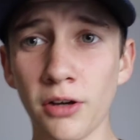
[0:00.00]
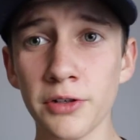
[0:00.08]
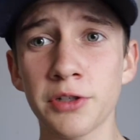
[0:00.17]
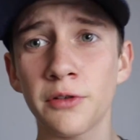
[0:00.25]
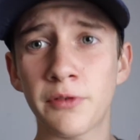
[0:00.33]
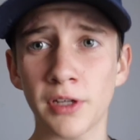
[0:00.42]

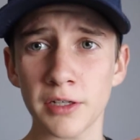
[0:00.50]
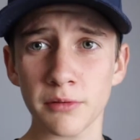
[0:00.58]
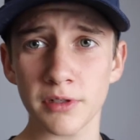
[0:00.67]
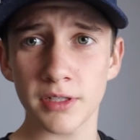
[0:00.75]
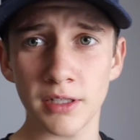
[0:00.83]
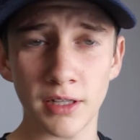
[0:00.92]
Also, if you guys
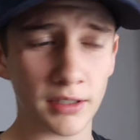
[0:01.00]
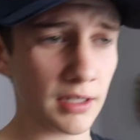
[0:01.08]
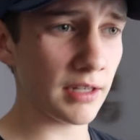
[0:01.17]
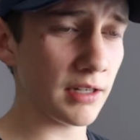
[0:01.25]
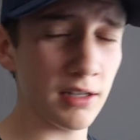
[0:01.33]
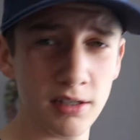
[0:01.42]
want to see like
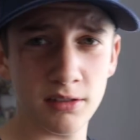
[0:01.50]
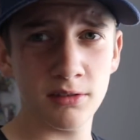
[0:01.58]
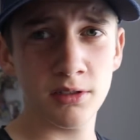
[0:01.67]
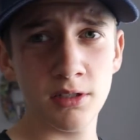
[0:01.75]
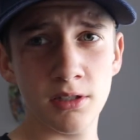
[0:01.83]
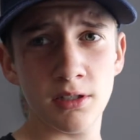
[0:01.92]
a
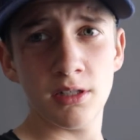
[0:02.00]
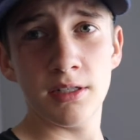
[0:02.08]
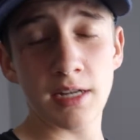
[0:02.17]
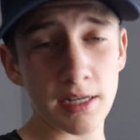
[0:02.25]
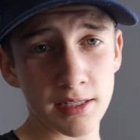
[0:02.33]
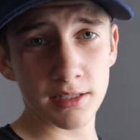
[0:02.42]

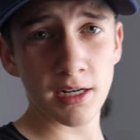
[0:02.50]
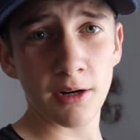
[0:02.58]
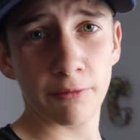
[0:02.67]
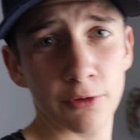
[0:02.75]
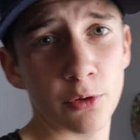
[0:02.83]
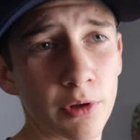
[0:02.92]
desk
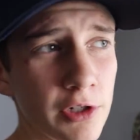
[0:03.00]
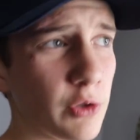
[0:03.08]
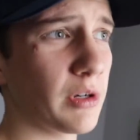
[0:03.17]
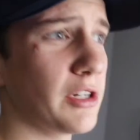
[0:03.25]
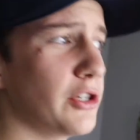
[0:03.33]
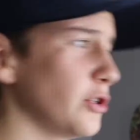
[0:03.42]
setup for
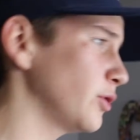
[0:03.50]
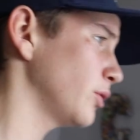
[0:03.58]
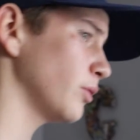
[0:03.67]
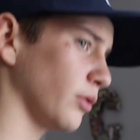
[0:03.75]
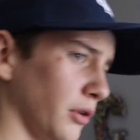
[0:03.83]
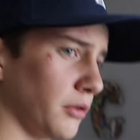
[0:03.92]

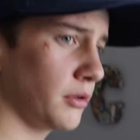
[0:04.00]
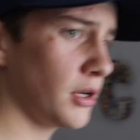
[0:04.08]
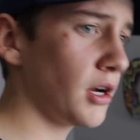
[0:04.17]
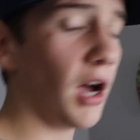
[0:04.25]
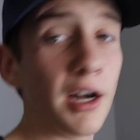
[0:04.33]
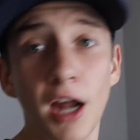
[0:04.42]
2022 or
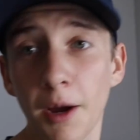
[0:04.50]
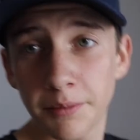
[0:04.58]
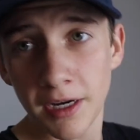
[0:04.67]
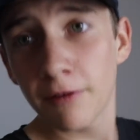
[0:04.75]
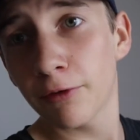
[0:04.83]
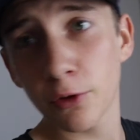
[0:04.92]
an
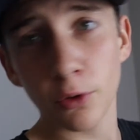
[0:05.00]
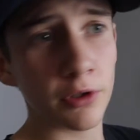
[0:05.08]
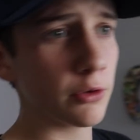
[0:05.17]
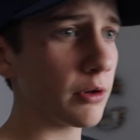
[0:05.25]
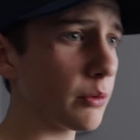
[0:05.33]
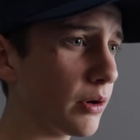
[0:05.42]
update for
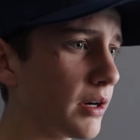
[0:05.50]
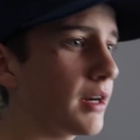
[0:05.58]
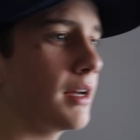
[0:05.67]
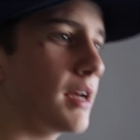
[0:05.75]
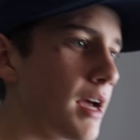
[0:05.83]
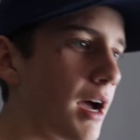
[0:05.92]
2021,
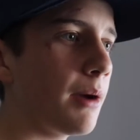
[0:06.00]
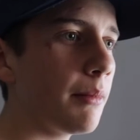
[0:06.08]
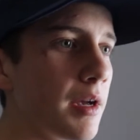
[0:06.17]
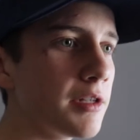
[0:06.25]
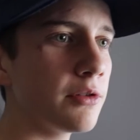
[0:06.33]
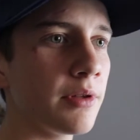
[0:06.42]
I
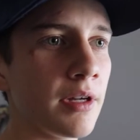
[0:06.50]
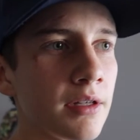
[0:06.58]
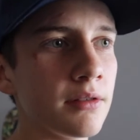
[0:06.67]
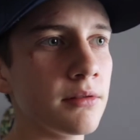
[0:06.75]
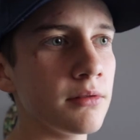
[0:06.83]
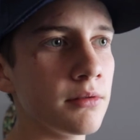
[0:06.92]
might do that
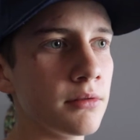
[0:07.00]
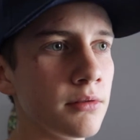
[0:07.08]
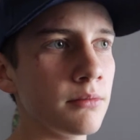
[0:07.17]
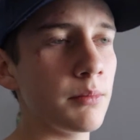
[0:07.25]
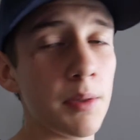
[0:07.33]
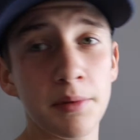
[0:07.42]

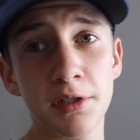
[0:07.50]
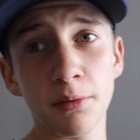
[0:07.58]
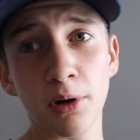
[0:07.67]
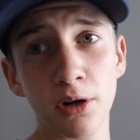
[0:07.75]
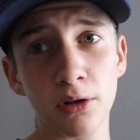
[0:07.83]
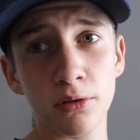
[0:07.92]
maybe
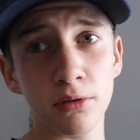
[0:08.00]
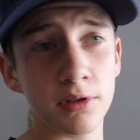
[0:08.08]
tomorrow or